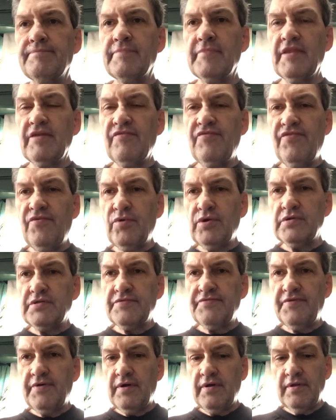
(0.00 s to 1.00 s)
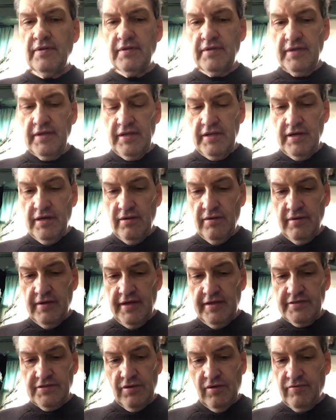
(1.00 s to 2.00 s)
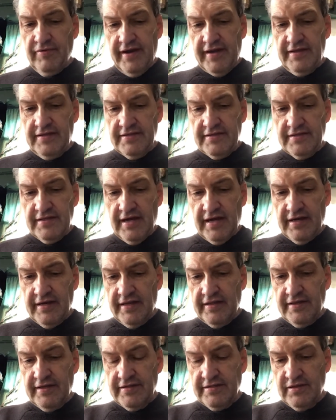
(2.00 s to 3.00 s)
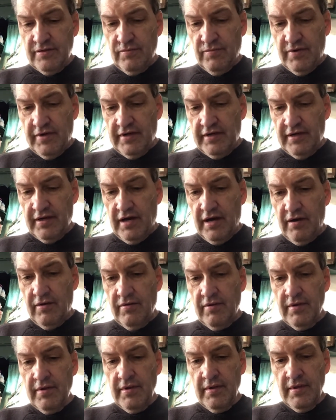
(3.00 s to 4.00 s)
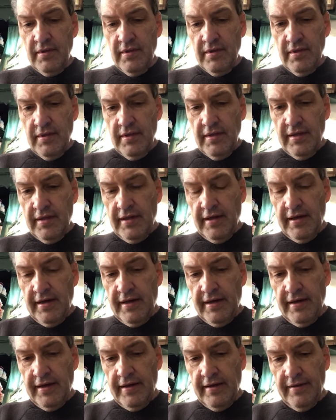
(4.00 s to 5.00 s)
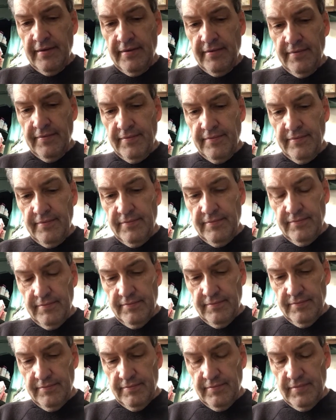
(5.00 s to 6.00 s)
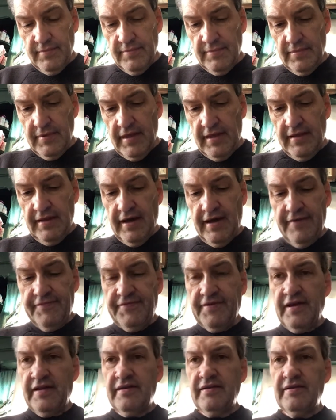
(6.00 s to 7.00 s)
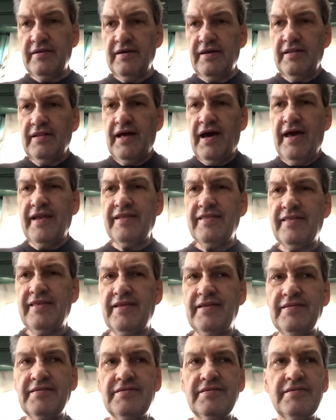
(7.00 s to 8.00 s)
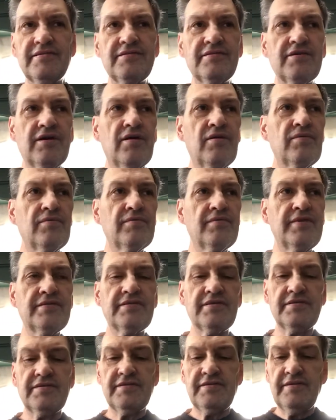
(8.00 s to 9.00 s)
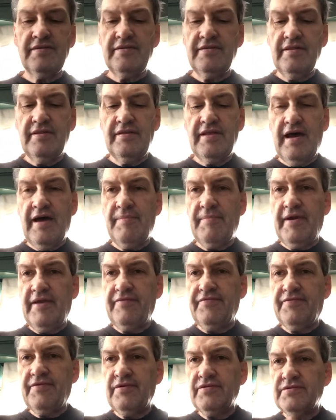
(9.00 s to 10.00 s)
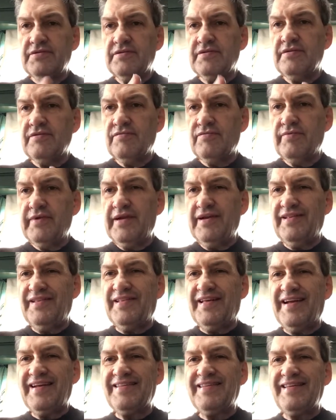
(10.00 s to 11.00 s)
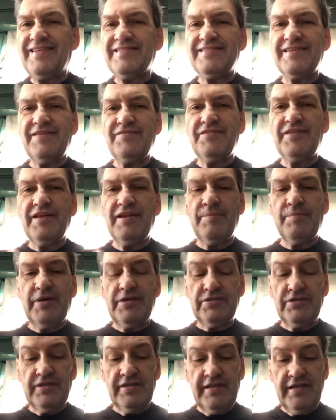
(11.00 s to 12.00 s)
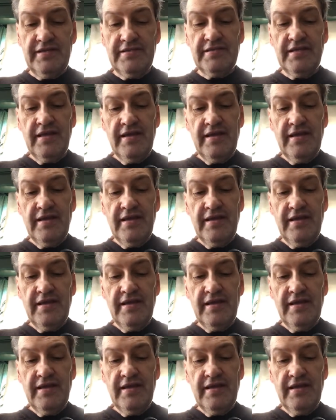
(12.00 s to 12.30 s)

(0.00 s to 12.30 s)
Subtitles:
forceful. You know, it's already stuck. It doesn't want to go. And I've done a lot of these, so this is not my first reel like this. I've done a bunch of these,